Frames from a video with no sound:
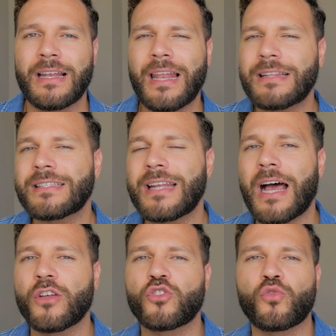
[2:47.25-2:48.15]
let's
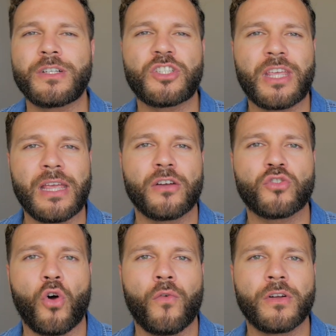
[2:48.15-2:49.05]
now switch
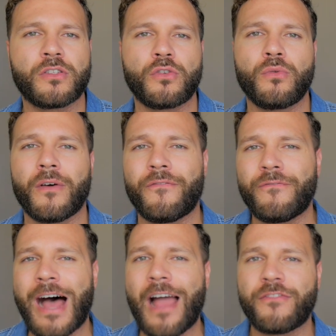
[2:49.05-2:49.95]
gears over to the
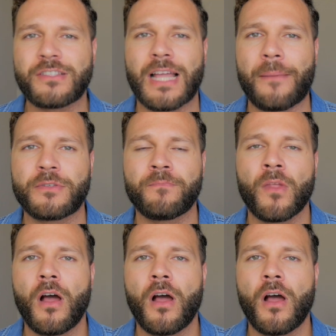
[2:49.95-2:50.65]
five steps